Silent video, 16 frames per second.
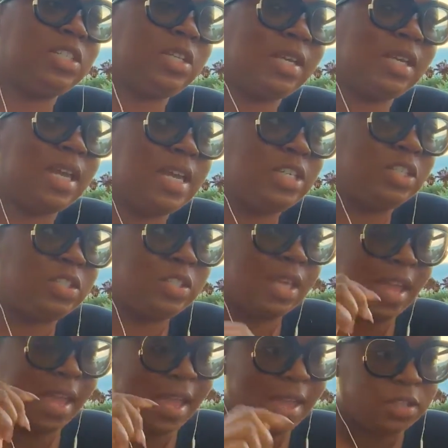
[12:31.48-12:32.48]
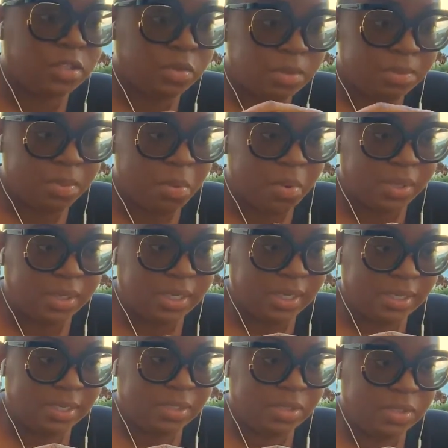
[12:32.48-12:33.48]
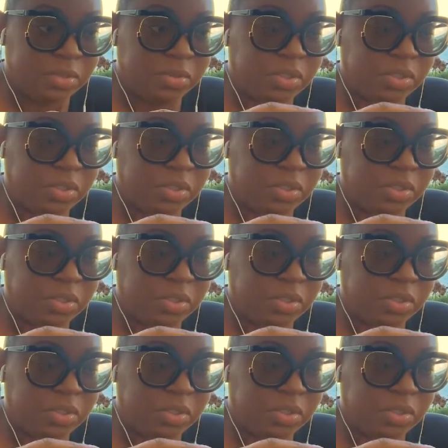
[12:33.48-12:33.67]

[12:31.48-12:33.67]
like it's the entry point into